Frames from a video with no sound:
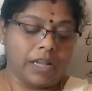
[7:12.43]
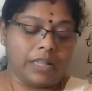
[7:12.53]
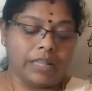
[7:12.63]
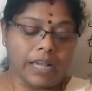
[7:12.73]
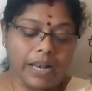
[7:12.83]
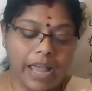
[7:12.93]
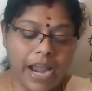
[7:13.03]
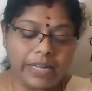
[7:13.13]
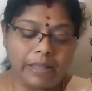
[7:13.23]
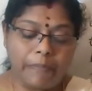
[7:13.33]
They
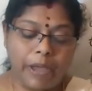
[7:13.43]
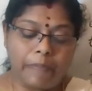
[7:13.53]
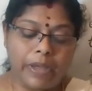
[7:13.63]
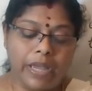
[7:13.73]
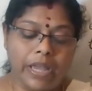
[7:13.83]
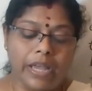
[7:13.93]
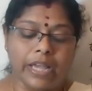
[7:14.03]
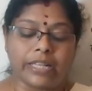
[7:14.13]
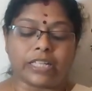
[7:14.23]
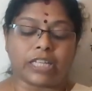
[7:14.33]
laid the baby
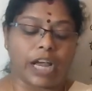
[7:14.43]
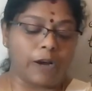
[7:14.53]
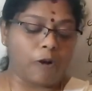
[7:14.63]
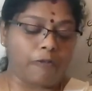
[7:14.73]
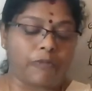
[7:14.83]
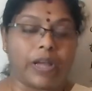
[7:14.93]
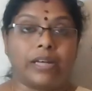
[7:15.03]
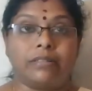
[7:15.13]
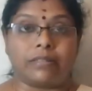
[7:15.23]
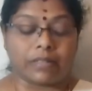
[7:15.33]
in the shade of
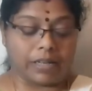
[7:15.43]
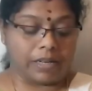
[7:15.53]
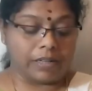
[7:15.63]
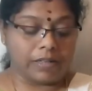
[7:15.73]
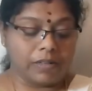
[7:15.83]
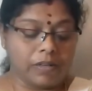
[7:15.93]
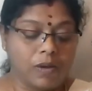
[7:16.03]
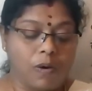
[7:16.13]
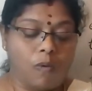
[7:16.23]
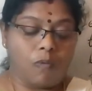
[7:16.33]
a tree.
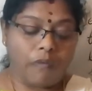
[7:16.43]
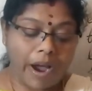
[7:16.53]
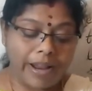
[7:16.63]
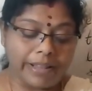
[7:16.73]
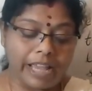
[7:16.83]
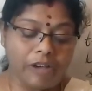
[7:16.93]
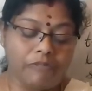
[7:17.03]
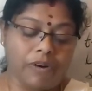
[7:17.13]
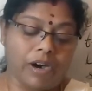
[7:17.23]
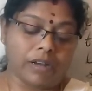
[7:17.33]
While they
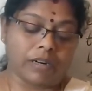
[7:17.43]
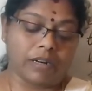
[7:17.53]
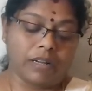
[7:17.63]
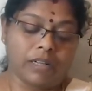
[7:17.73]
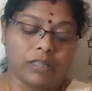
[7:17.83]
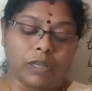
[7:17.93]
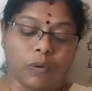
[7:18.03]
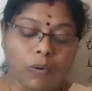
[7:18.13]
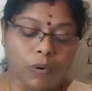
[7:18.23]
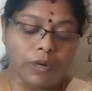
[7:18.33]
worked, the
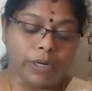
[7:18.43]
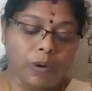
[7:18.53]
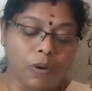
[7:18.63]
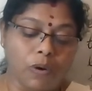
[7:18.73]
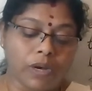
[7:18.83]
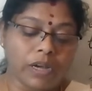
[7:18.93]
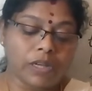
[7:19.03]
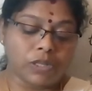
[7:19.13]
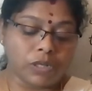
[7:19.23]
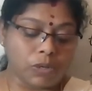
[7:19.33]
old dog
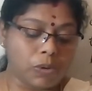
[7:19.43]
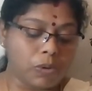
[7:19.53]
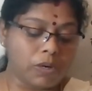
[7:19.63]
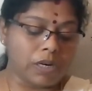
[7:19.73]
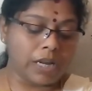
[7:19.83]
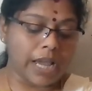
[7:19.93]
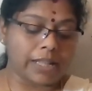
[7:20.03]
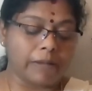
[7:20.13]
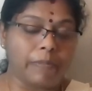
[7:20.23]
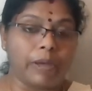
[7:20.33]
stood near
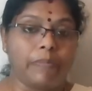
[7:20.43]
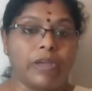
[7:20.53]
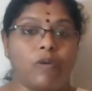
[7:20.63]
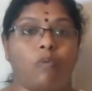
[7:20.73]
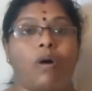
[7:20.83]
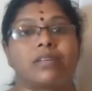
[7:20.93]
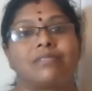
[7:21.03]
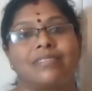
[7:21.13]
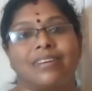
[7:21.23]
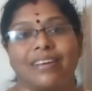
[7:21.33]
the baby
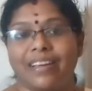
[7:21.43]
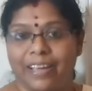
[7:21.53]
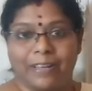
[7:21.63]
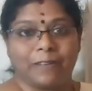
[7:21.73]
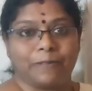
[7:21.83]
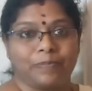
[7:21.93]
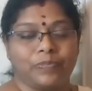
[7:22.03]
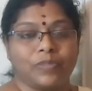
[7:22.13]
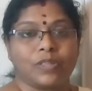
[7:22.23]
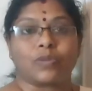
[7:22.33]
watching it.
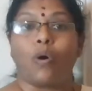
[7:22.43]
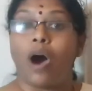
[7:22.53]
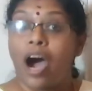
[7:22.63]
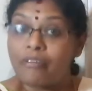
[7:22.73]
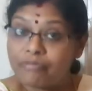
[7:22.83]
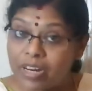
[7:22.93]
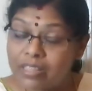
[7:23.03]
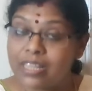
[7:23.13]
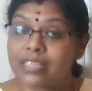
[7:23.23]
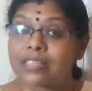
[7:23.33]
So after
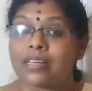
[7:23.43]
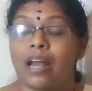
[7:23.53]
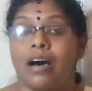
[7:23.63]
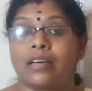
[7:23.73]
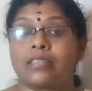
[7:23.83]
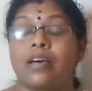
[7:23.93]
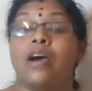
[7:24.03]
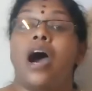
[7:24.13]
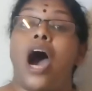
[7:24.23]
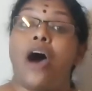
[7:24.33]
this class,
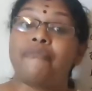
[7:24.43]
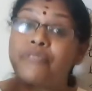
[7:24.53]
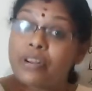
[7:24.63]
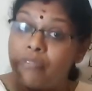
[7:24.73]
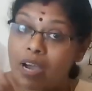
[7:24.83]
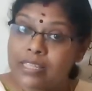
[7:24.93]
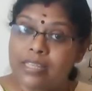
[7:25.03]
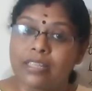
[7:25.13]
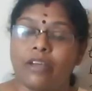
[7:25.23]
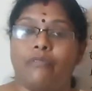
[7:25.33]
after
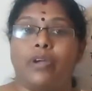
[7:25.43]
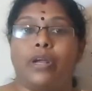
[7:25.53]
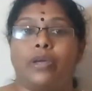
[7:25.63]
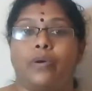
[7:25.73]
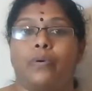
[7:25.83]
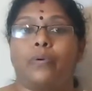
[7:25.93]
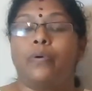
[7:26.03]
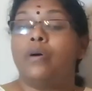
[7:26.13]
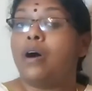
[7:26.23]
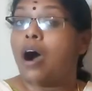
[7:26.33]
watching the video,
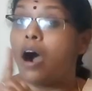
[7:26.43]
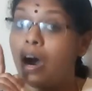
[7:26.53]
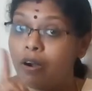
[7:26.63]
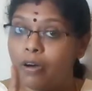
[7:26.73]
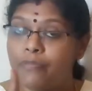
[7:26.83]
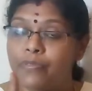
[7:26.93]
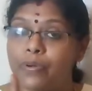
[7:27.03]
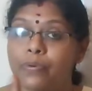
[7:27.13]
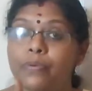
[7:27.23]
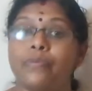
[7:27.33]
all of
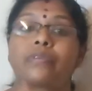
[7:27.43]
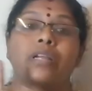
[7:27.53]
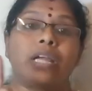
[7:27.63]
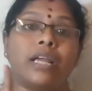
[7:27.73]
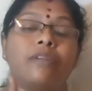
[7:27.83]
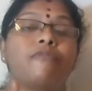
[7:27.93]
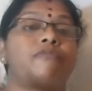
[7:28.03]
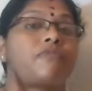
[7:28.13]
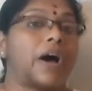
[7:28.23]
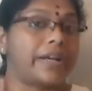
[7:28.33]
you read
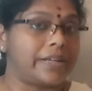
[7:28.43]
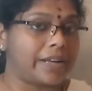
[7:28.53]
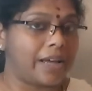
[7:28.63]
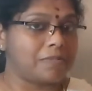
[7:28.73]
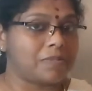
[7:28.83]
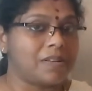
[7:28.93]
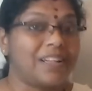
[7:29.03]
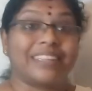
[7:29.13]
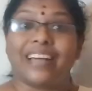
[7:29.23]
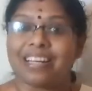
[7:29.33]
5 times.
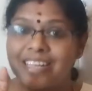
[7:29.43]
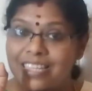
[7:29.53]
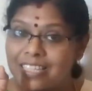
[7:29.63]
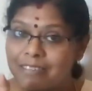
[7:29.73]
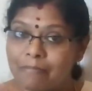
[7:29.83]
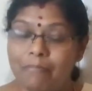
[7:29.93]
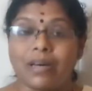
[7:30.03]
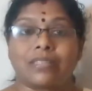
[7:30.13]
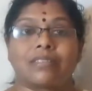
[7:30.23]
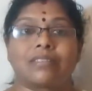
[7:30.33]
That is
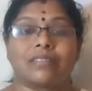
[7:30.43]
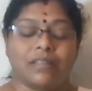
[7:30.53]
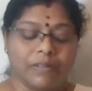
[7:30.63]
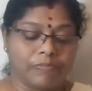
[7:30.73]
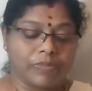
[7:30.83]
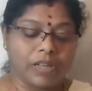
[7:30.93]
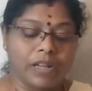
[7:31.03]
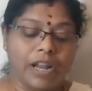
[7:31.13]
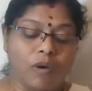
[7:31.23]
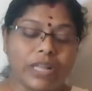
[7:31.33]
must.
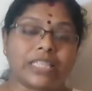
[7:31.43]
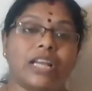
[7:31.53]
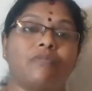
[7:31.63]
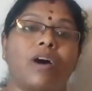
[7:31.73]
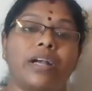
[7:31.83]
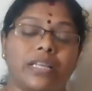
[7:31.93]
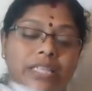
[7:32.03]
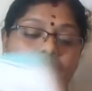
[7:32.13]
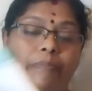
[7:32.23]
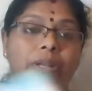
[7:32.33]
Now listen what is
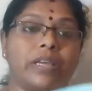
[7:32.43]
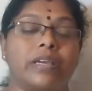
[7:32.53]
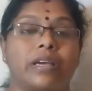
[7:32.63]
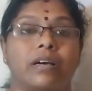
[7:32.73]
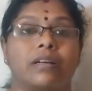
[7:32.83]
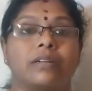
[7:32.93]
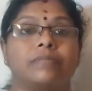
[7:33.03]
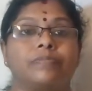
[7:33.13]
happening here.